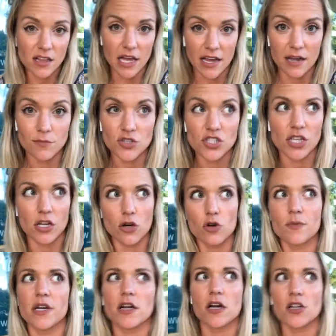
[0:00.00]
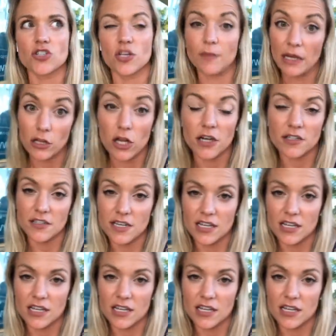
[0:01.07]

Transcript: Like, I'm just like, oh my gosh, like my clock's